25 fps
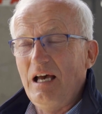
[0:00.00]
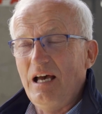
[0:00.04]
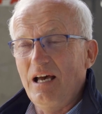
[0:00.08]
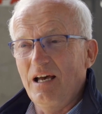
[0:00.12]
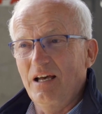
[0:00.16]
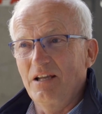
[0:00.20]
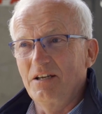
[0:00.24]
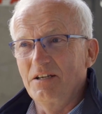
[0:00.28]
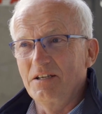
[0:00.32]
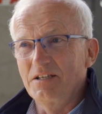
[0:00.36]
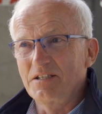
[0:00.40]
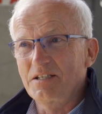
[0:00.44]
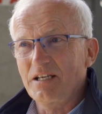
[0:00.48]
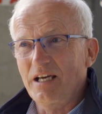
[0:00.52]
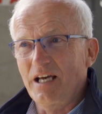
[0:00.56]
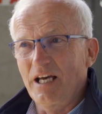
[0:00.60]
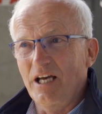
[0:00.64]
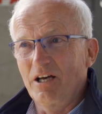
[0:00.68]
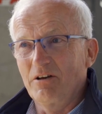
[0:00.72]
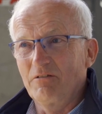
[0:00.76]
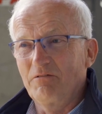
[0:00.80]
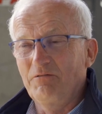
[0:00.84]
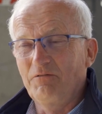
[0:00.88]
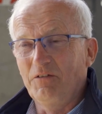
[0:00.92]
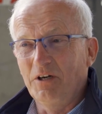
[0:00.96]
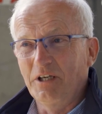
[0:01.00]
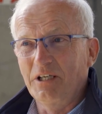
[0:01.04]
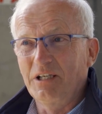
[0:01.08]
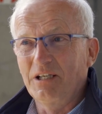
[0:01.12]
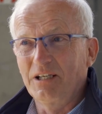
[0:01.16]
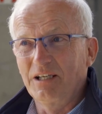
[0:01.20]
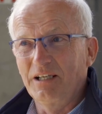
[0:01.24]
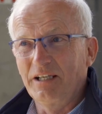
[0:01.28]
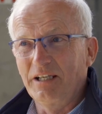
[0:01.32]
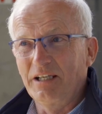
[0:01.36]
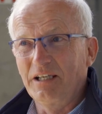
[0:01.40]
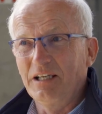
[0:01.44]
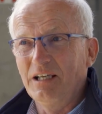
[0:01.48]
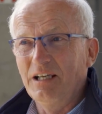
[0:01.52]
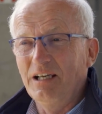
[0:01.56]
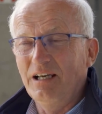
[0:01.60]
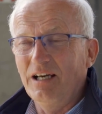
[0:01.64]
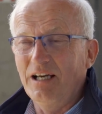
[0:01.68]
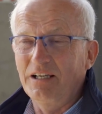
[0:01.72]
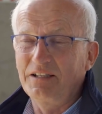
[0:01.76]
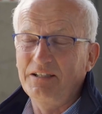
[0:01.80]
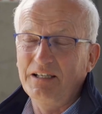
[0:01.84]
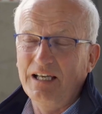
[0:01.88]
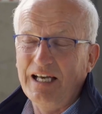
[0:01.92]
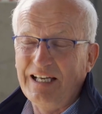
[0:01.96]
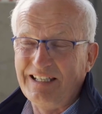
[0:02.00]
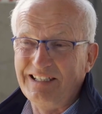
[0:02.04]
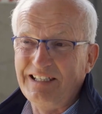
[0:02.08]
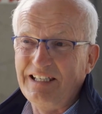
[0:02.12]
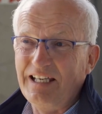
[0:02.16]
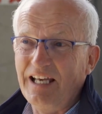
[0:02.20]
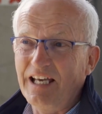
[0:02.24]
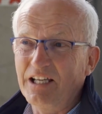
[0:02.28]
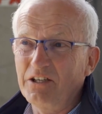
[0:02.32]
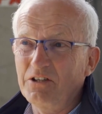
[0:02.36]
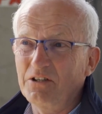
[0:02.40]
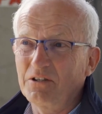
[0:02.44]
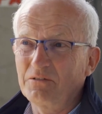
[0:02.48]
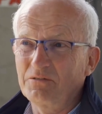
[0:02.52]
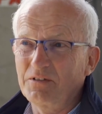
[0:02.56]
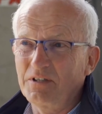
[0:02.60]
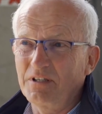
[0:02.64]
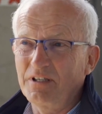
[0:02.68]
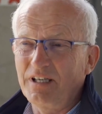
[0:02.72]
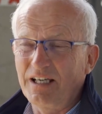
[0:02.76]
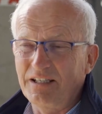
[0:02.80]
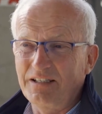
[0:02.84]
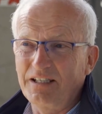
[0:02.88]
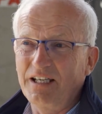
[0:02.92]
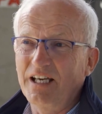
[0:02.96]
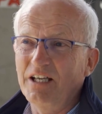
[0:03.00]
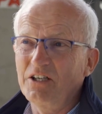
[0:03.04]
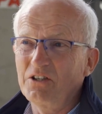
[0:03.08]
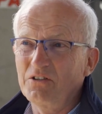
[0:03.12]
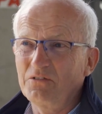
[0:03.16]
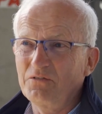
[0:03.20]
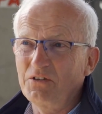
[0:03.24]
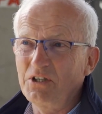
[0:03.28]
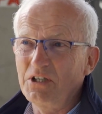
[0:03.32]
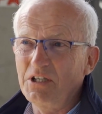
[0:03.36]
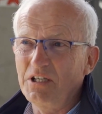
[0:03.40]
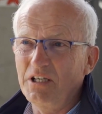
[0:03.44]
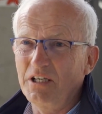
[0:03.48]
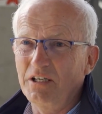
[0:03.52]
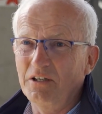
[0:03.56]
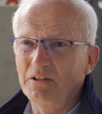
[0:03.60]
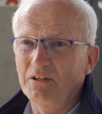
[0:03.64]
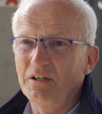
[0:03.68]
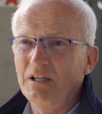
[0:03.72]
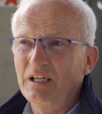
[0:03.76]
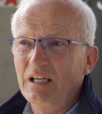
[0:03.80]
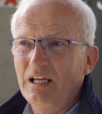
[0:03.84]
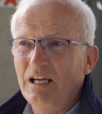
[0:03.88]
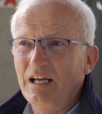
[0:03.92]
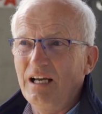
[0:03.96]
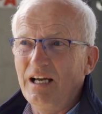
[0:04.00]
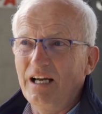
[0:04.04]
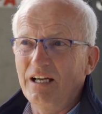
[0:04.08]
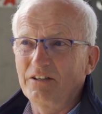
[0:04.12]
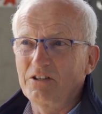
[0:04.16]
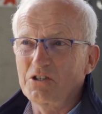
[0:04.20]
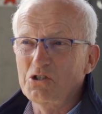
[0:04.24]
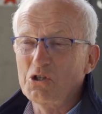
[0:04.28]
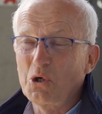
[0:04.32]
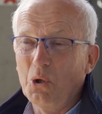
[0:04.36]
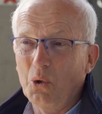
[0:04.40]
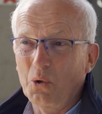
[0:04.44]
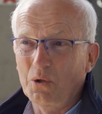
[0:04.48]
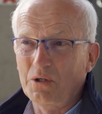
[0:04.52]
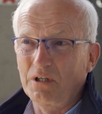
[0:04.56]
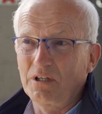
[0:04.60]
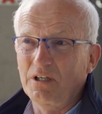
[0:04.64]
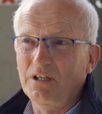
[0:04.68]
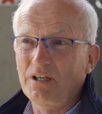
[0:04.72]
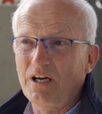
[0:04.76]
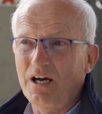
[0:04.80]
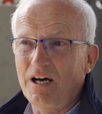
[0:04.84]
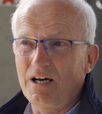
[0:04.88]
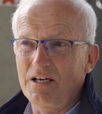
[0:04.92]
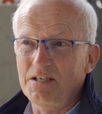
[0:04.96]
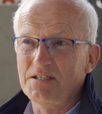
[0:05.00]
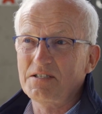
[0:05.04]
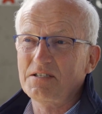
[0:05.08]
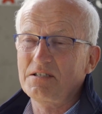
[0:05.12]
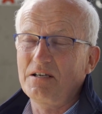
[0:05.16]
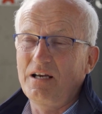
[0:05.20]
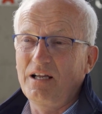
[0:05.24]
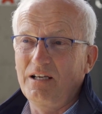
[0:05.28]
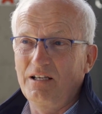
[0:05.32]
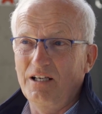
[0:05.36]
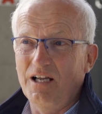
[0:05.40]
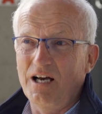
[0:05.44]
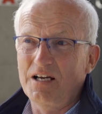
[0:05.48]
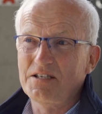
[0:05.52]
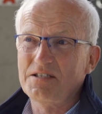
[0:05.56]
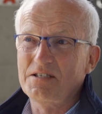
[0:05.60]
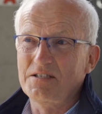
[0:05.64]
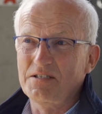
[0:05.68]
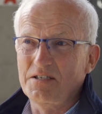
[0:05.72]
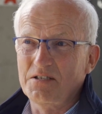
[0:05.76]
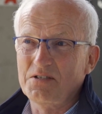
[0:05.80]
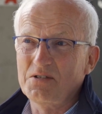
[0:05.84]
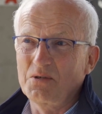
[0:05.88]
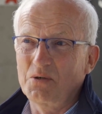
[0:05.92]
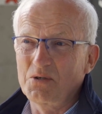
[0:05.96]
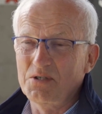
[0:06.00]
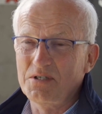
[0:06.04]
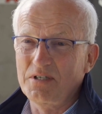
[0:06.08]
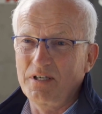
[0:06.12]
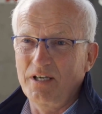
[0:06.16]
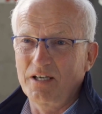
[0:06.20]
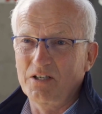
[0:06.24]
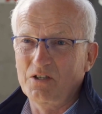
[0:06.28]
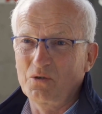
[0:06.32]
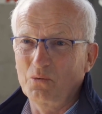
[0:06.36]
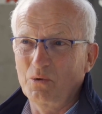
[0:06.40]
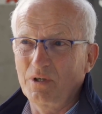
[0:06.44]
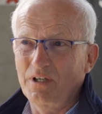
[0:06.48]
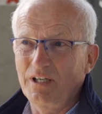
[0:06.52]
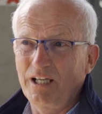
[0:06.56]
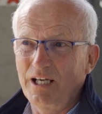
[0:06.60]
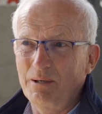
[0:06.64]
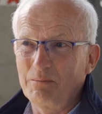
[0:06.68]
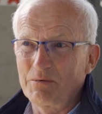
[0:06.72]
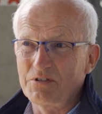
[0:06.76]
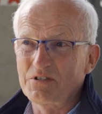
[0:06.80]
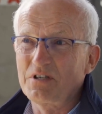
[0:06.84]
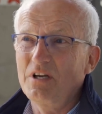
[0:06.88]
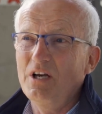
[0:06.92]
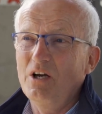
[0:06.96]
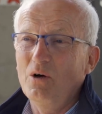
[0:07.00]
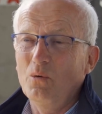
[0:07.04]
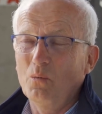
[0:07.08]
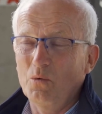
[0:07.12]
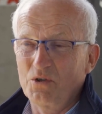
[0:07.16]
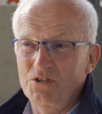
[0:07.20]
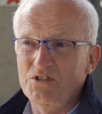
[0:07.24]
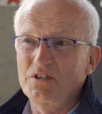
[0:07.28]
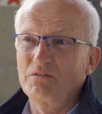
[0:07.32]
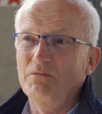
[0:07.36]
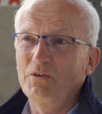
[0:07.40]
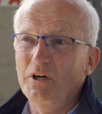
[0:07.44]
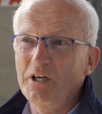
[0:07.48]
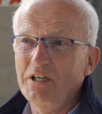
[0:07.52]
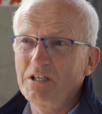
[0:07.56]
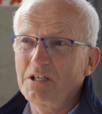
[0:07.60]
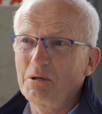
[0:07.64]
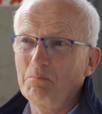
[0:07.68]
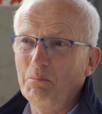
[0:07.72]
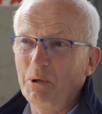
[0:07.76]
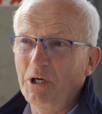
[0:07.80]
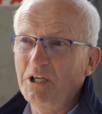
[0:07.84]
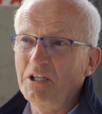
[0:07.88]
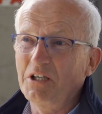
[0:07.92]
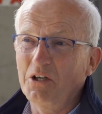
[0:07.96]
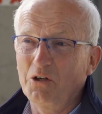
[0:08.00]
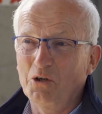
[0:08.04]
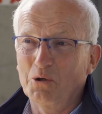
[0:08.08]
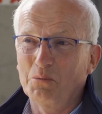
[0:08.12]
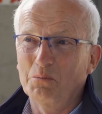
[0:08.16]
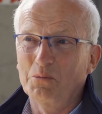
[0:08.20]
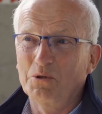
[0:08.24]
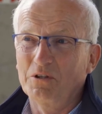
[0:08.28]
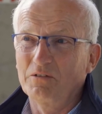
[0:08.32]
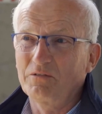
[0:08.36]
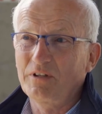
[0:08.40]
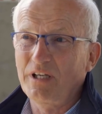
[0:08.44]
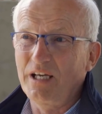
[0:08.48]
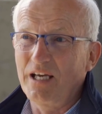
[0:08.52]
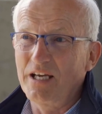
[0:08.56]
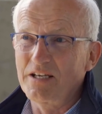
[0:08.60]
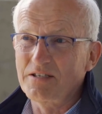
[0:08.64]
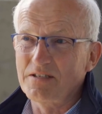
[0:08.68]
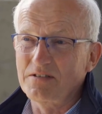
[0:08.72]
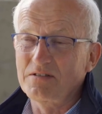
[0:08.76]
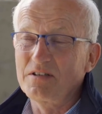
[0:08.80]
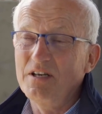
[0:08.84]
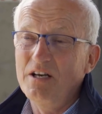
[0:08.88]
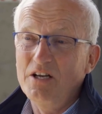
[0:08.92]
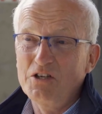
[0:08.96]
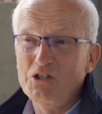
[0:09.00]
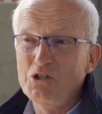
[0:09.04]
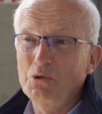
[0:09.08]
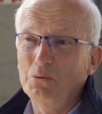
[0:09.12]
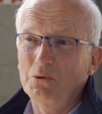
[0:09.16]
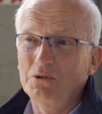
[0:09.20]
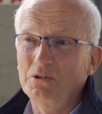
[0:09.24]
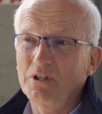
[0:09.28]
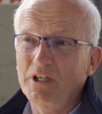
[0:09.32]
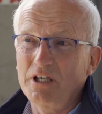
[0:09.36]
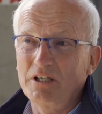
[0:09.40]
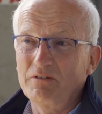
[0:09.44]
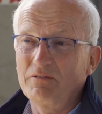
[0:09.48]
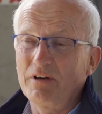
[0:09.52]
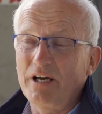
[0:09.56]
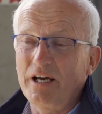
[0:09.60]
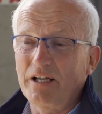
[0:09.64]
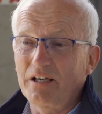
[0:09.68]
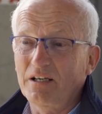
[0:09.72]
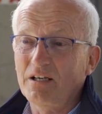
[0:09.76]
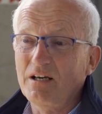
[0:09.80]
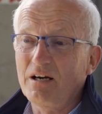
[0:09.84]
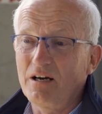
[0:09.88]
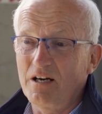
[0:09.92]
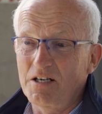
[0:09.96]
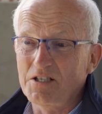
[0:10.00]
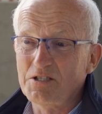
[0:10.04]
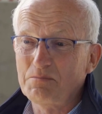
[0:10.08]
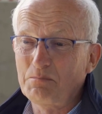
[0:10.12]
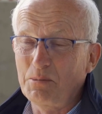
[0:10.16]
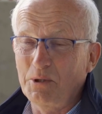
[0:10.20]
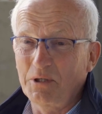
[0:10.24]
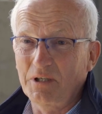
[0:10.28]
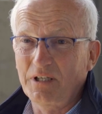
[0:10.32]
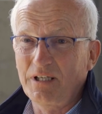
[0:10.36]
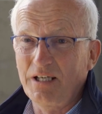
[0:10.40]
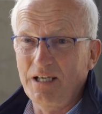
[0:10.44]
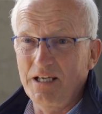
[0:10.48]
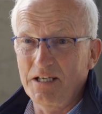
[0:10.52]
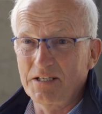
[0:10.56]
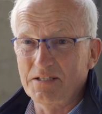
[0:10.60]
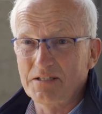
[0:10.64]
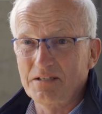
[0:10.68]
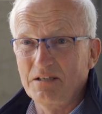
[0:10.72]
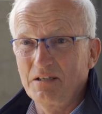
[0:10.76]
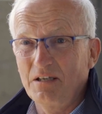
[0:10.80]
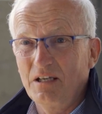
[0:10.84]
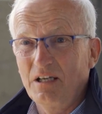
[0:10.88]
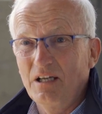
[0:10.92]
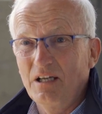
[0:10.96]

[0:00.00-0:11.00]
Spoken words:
and finally at the end of the year the total cost and losses associated with lameness was divided by the number of cases to arrive at a cost per case.